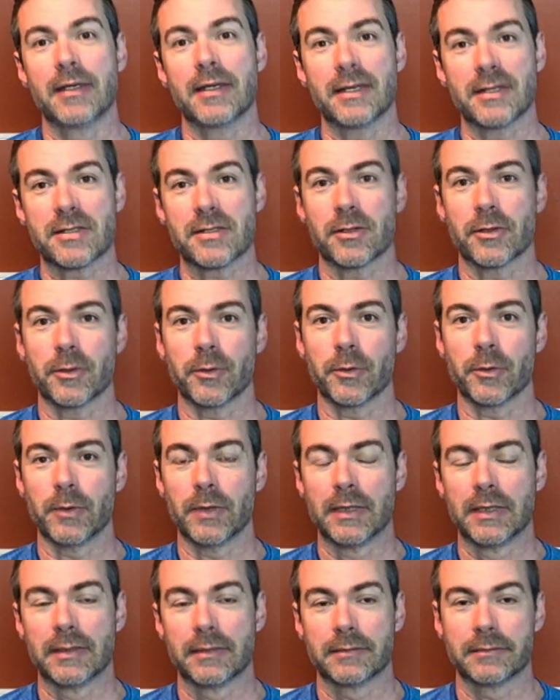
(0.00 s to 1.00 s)
And so
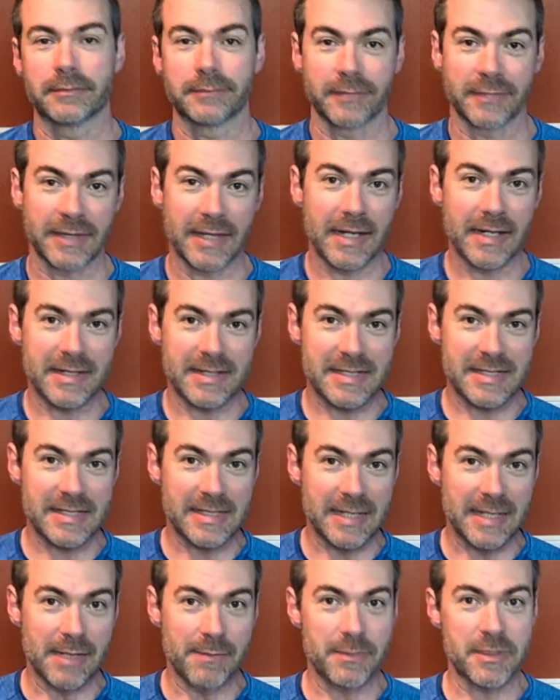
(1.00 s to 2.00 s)
that
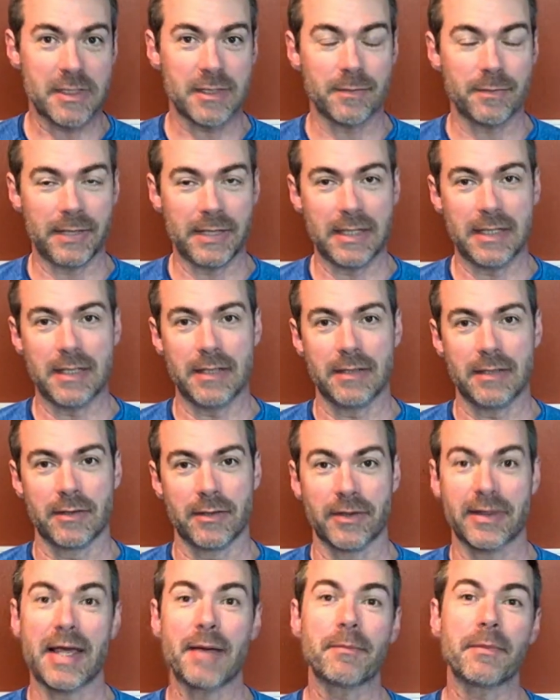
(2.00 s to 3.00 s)
seems to be,
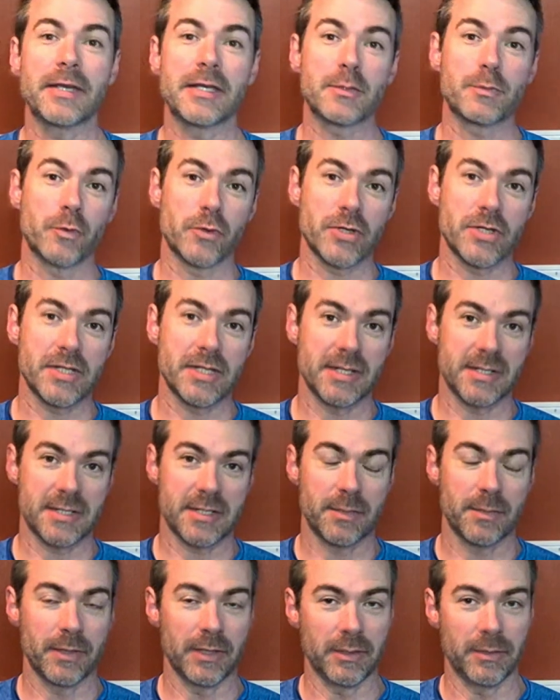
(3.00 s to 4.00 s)
or that makes more sense
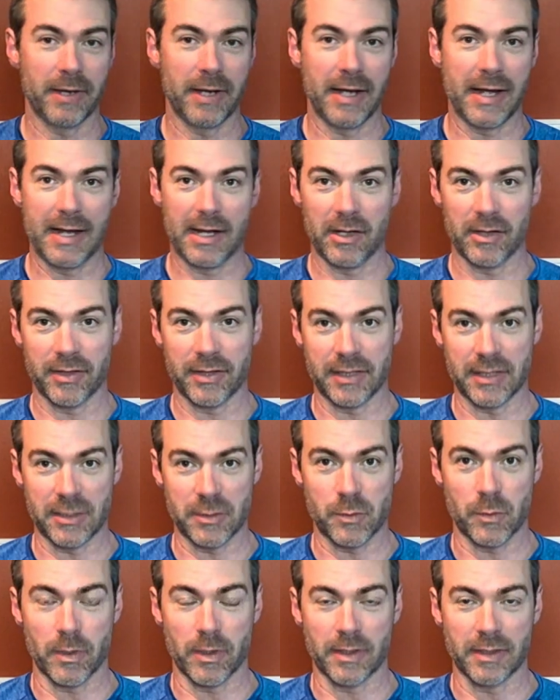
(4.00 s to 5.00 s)
to me about how things
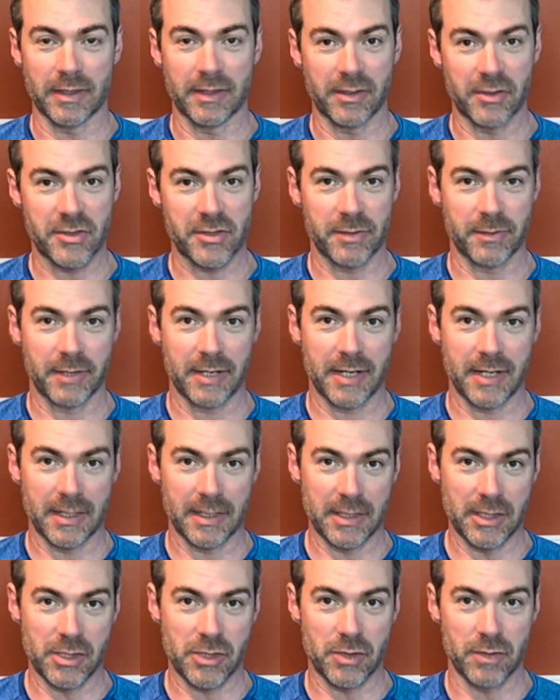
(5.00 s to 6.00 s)
work, that there's some kind of
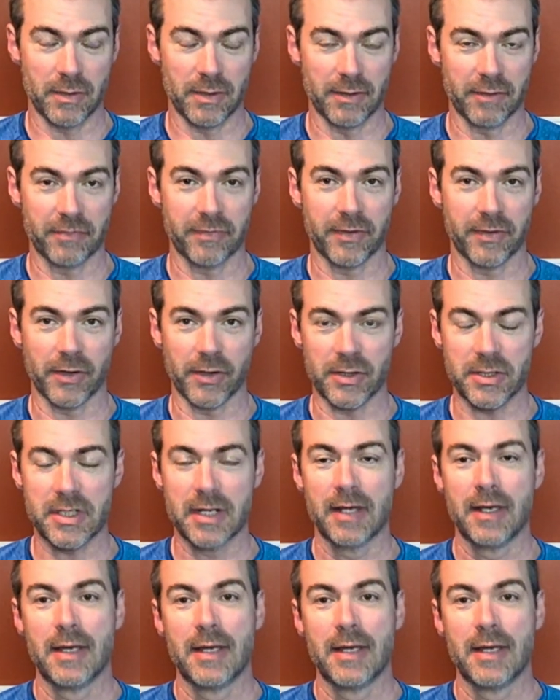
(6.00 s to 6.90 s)
issue there first.